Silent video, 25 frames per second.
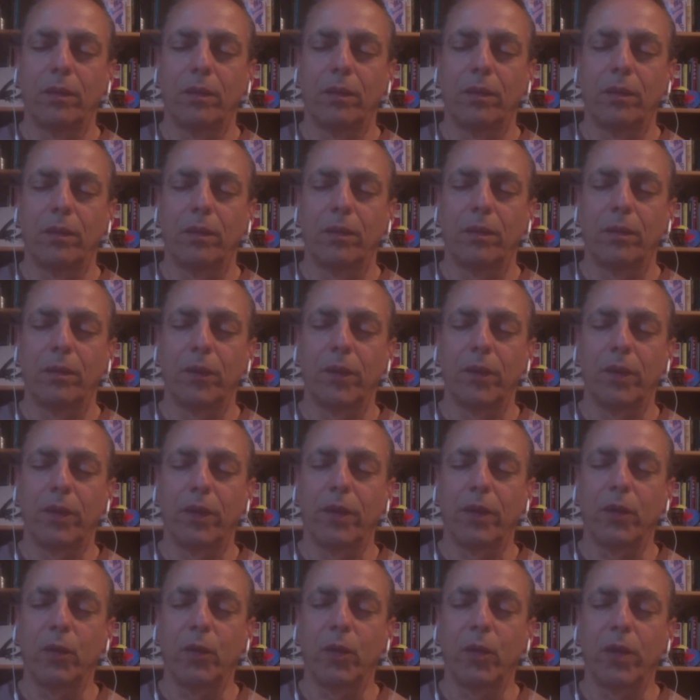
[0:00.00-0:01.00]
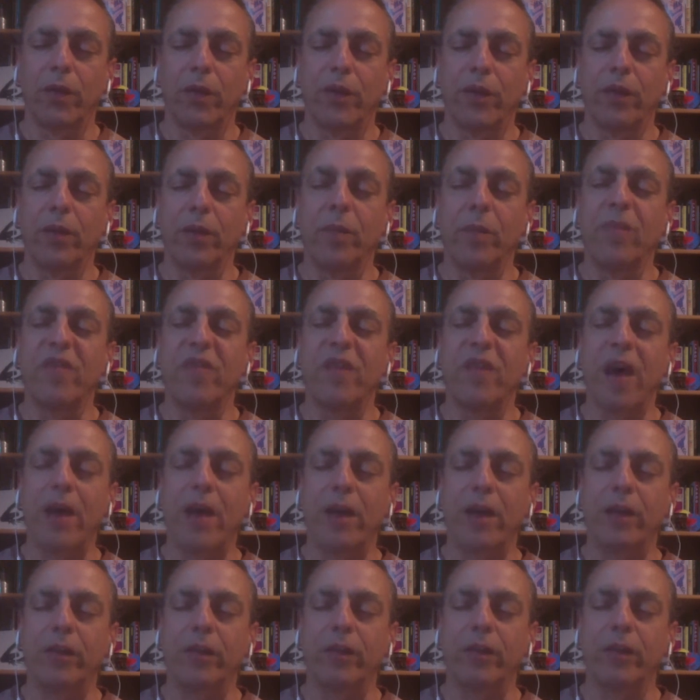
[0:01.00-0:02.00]
And breathing in, aware of the
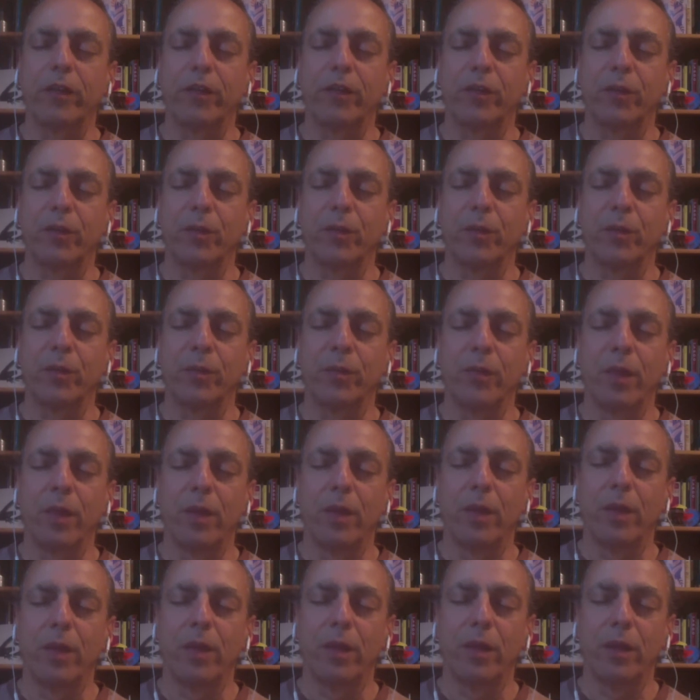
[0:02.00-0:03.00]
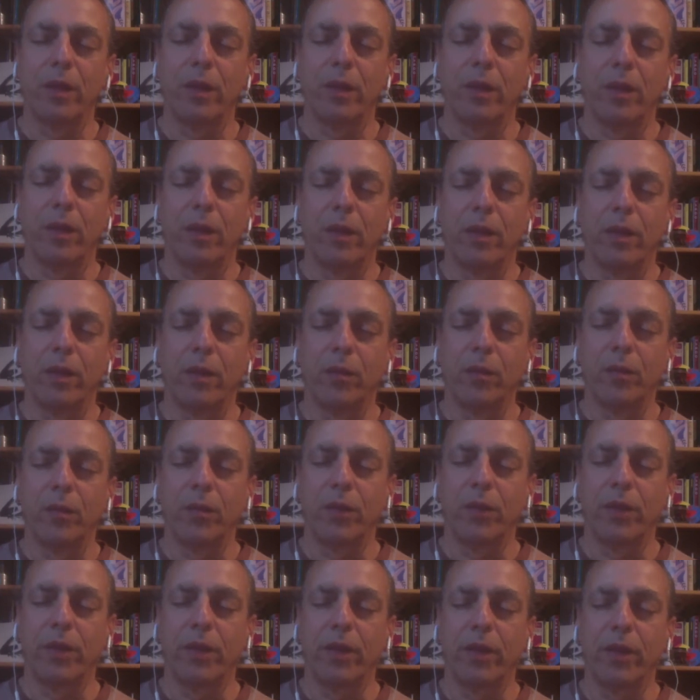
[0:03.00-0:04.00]
lymphatic system.
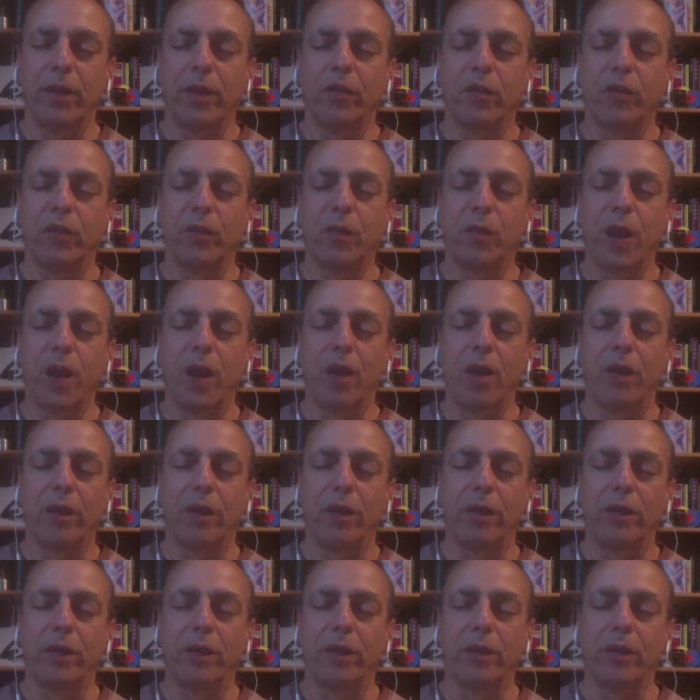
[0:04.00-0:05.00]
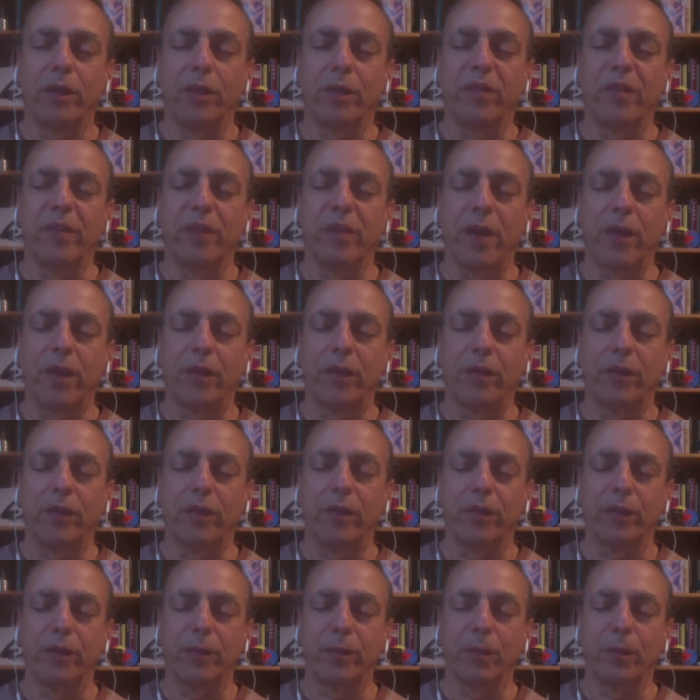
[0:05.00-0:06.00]
Breathing out, smiling to the lymphatic system.